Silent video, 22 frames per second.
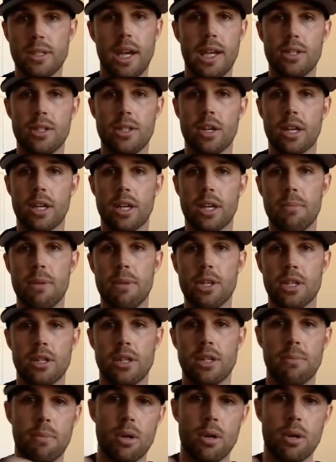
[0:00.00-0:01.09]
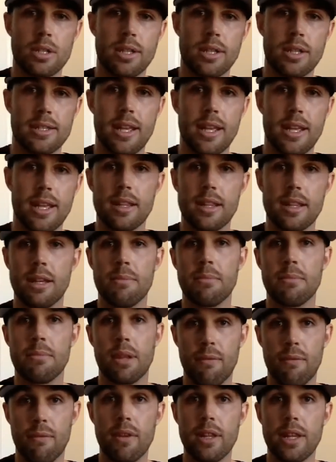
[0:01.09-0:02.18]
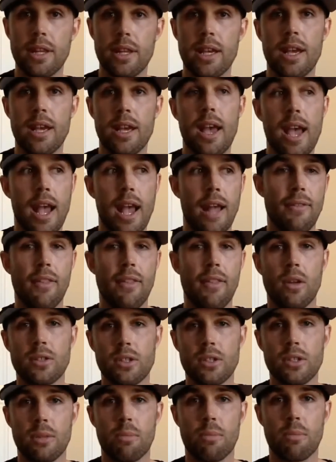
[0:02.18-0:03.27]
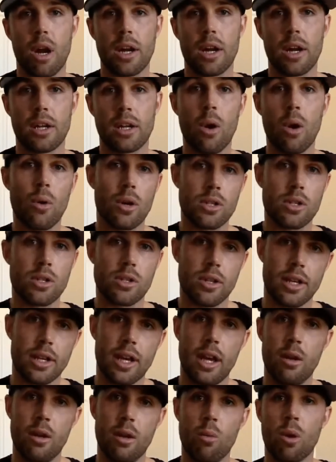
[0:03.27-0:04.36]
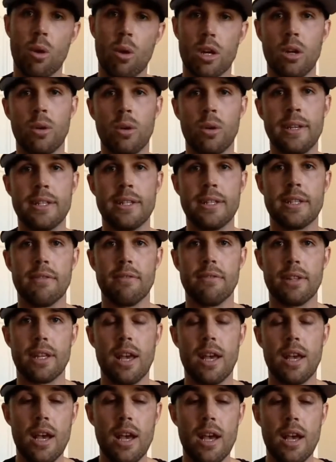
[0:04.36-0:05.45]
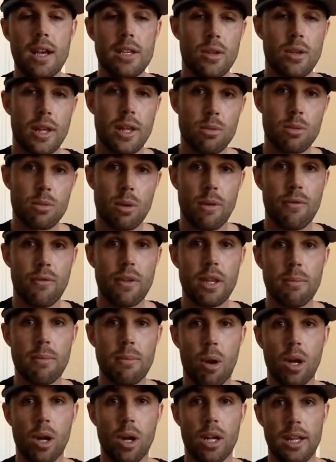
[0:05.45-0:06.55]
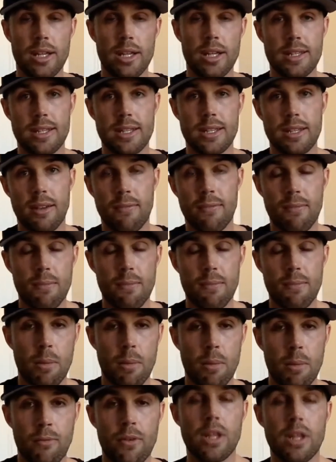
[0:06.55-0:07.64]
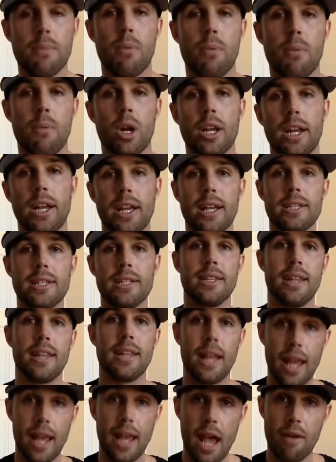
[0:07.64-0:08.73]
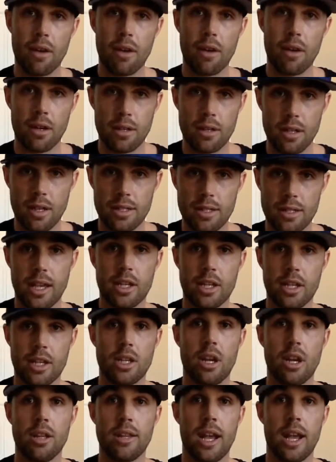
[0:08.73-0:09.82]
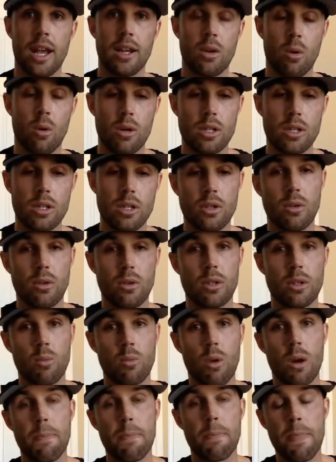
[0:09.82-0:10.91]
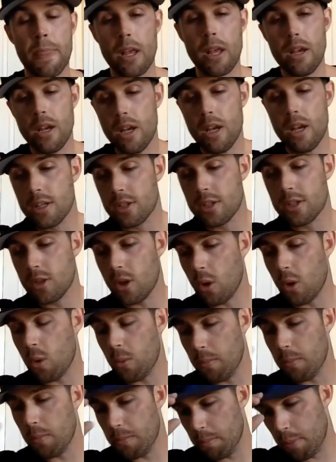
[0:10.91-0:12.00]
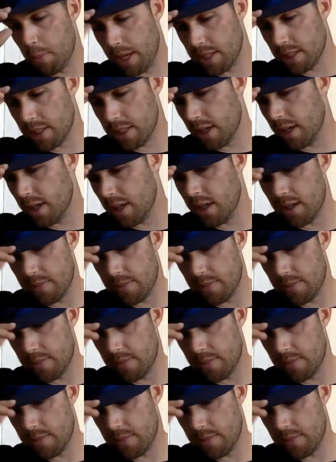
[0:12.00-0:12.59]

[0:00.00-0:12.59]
earn a commission, the person that sent them, the affiliate, and then also the product owner, so they kind of work cohesively. So that's what affiliate marketing is. affiliate marketing is, and they have a, a section on that course too as well. So basically,